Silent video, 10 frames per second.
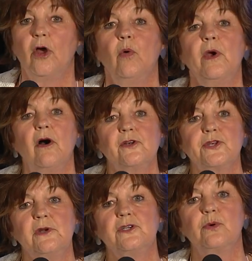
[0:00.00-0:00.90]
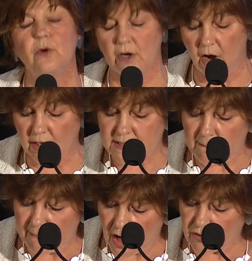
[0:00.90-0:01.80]
We also need to work on
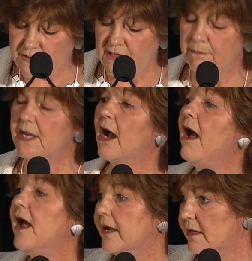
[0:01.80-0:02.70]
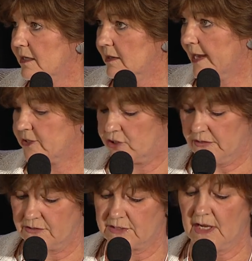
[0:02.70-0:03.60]
democracy beyond
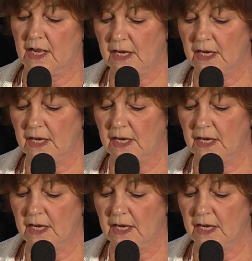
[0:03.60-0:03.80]
elections,